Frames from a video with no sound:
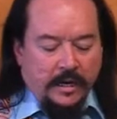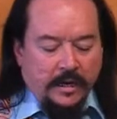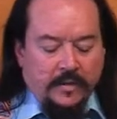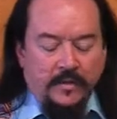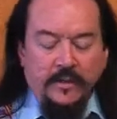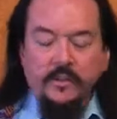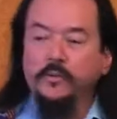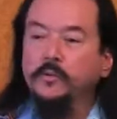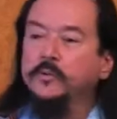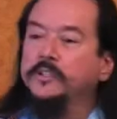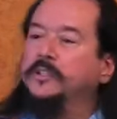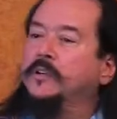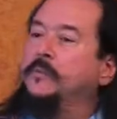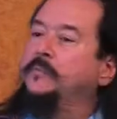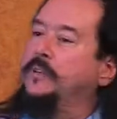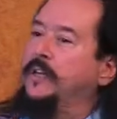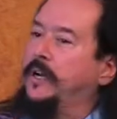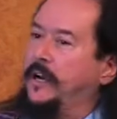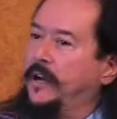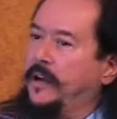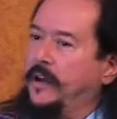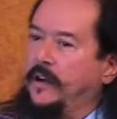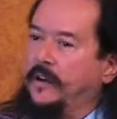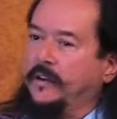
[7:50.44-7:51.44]
This was something
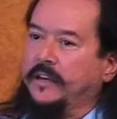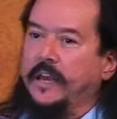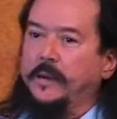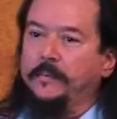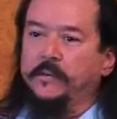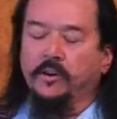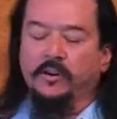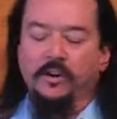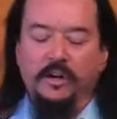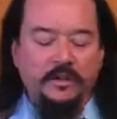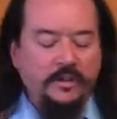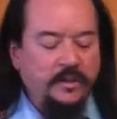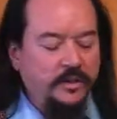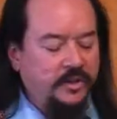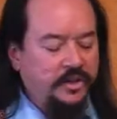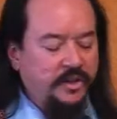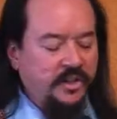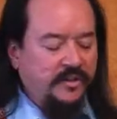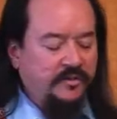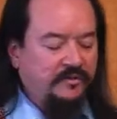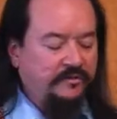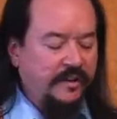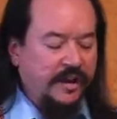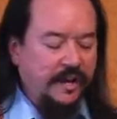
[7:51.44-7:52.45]
I came across that's
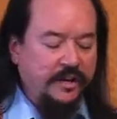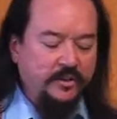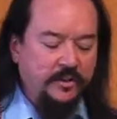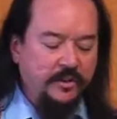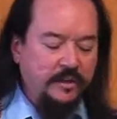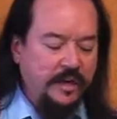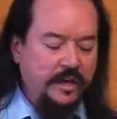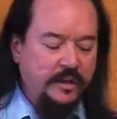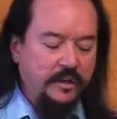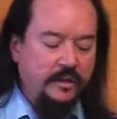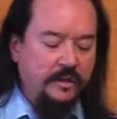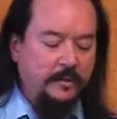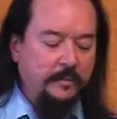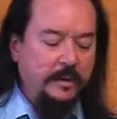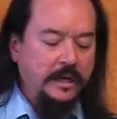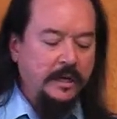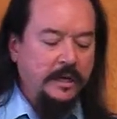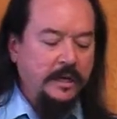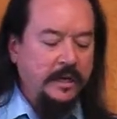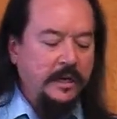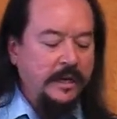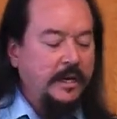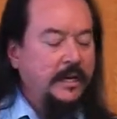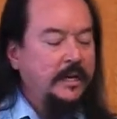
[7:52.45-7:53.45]
just fascinating to
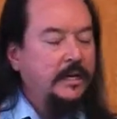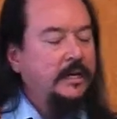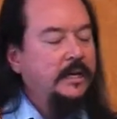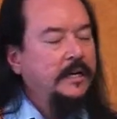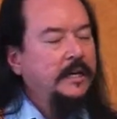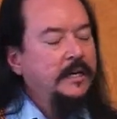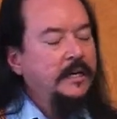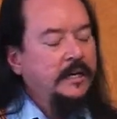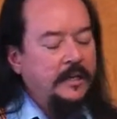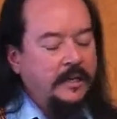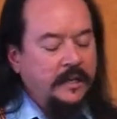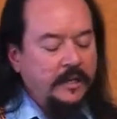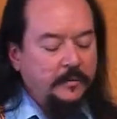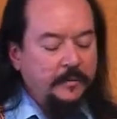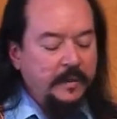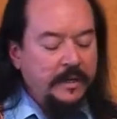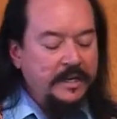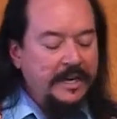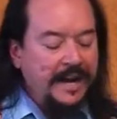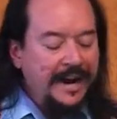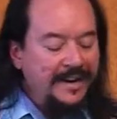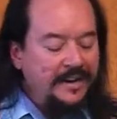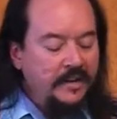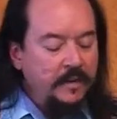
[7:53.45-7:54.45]
me. It's been
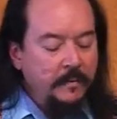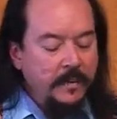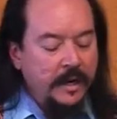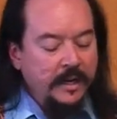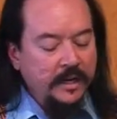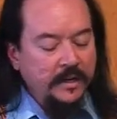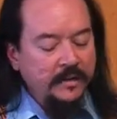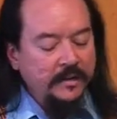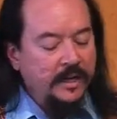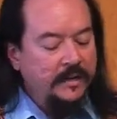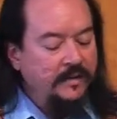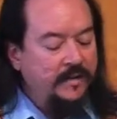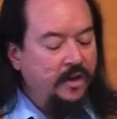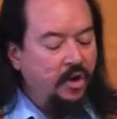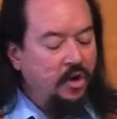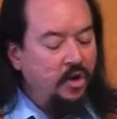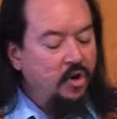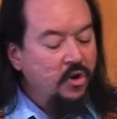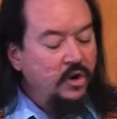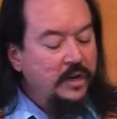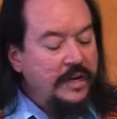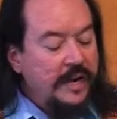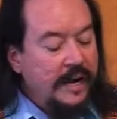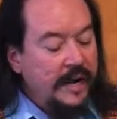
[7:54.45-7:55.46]
documented that the
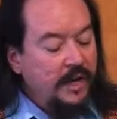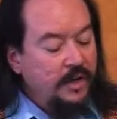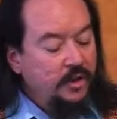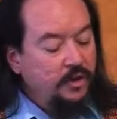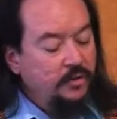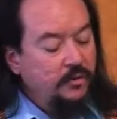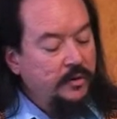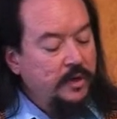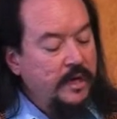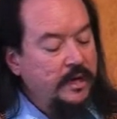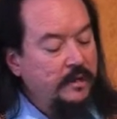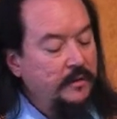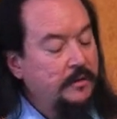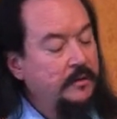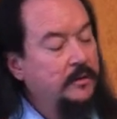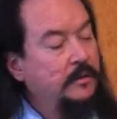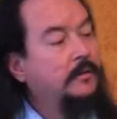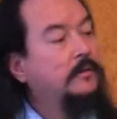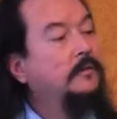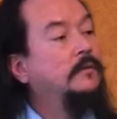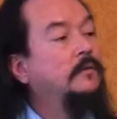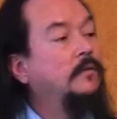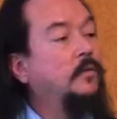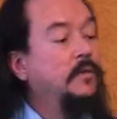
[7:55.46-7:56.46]
early astronauts,
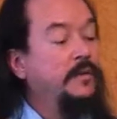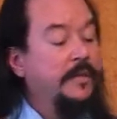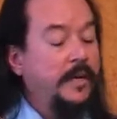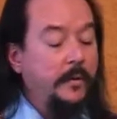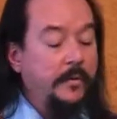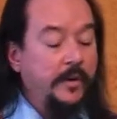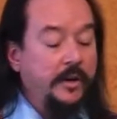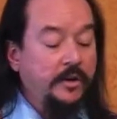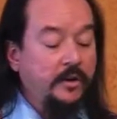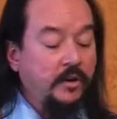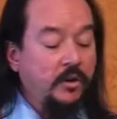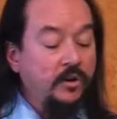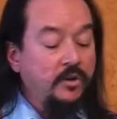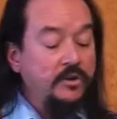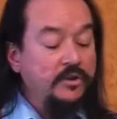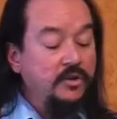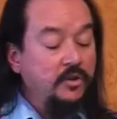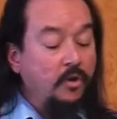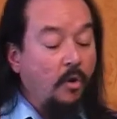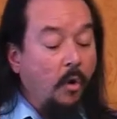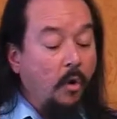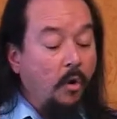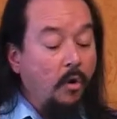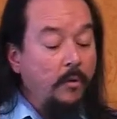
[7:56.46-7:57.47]
when they were in
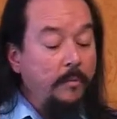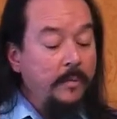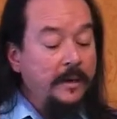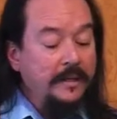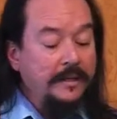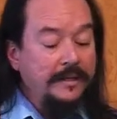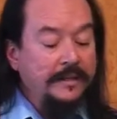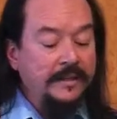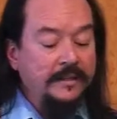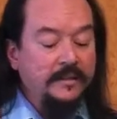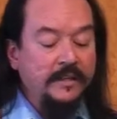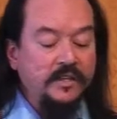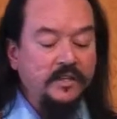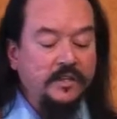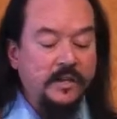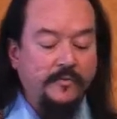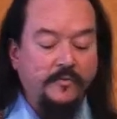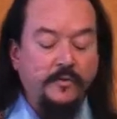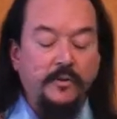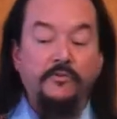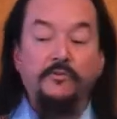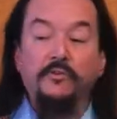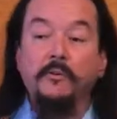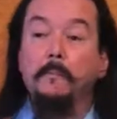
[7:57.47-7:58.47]
Earth's orbit, they
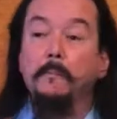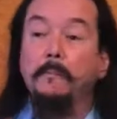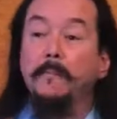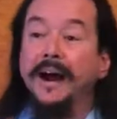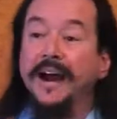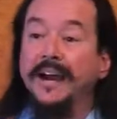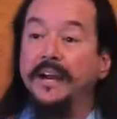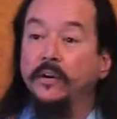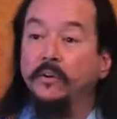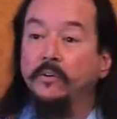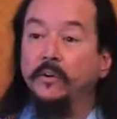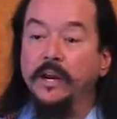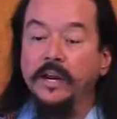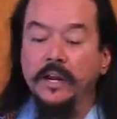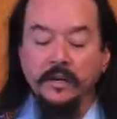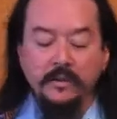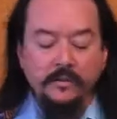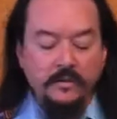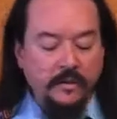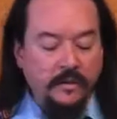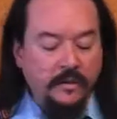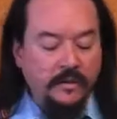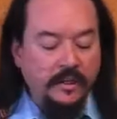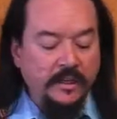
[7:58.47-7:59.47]
suffered from
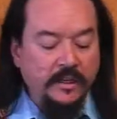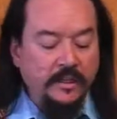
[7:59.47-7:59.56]
migraines and